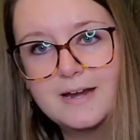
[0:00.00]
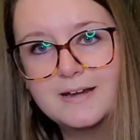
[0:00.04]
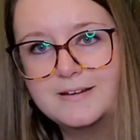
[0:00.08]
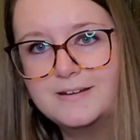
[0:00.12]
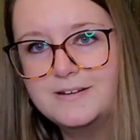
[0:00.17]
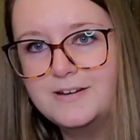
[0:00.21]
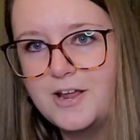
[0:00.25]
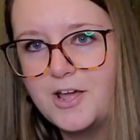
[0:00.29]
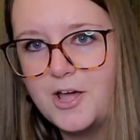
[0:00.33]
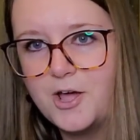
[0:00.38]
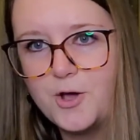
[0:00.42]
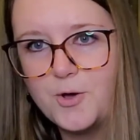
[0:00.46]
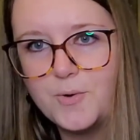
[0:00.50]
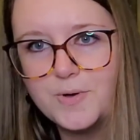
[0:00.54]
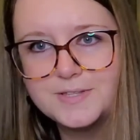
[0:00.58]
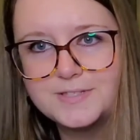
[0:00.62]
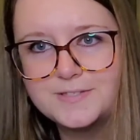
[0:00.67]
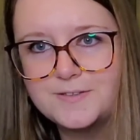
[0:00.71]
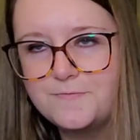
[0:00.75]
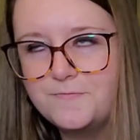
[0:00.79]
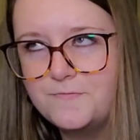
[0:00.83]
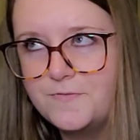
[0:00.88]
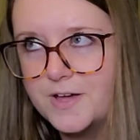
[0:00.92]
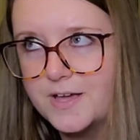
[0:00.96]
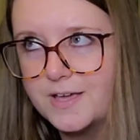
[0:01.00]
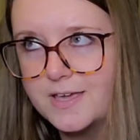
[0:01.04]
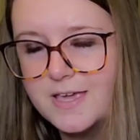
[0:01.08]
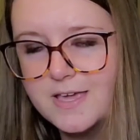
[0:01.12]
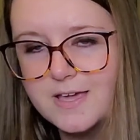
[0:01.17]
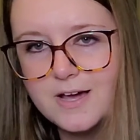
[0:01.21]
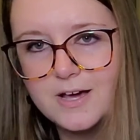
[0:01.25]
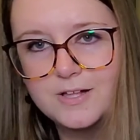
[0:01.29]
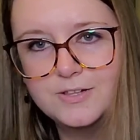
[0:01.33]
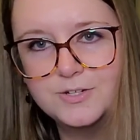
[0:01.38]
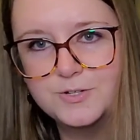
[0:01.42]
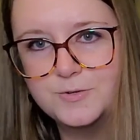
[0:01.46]
I know it's a
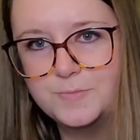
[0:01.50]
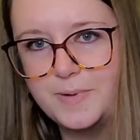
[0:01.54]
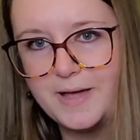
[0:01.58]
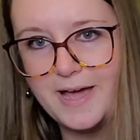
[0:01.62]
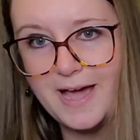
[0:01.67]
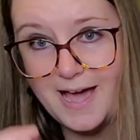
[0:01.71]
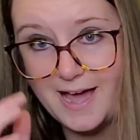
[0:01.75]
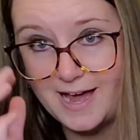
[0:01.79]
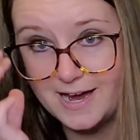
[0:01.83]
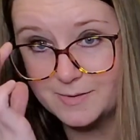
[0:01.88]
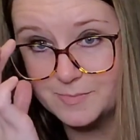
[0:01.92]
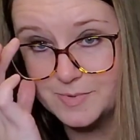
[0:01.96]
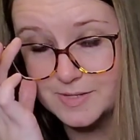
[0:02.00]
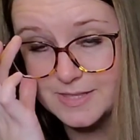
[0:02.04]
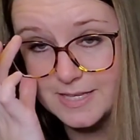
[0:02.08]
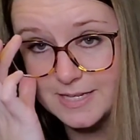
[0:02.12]
funky colored bag,